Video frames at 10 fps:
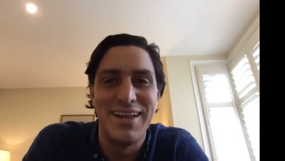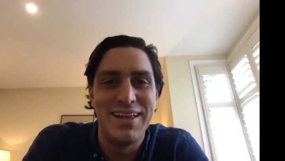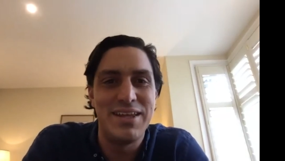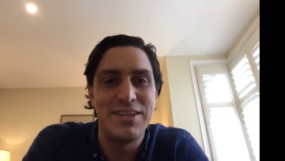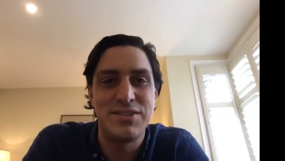
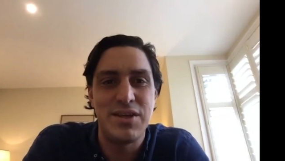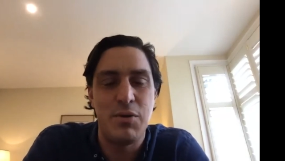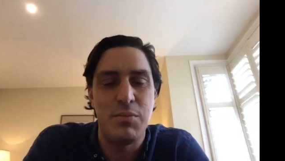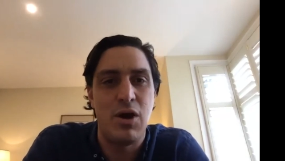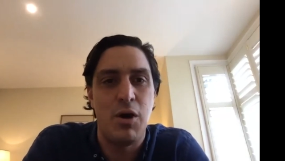there's so
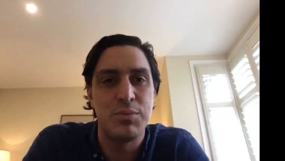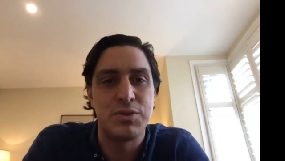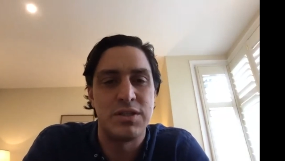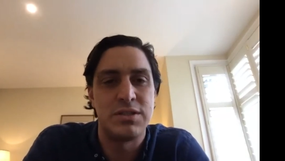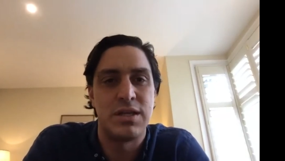many
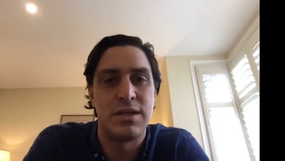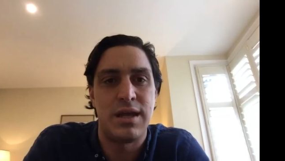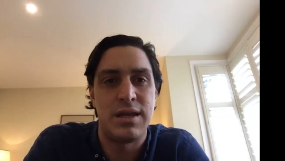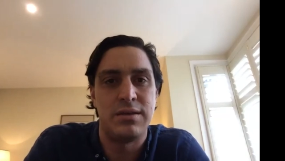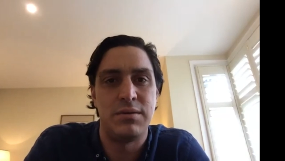options,
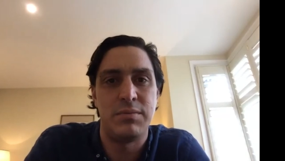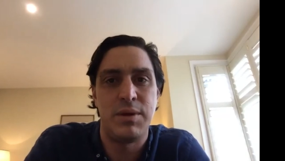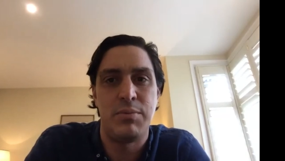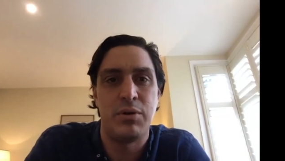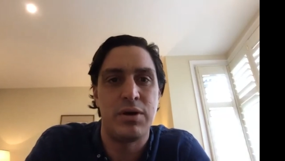and
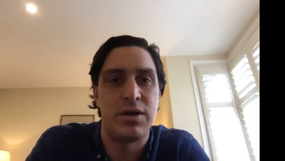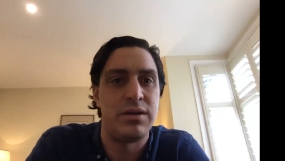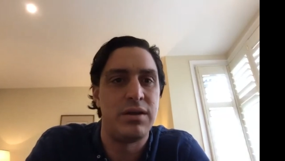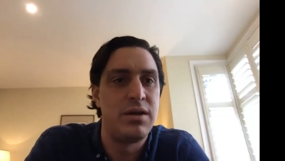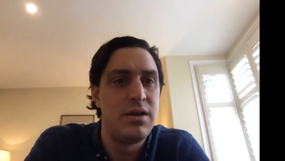people can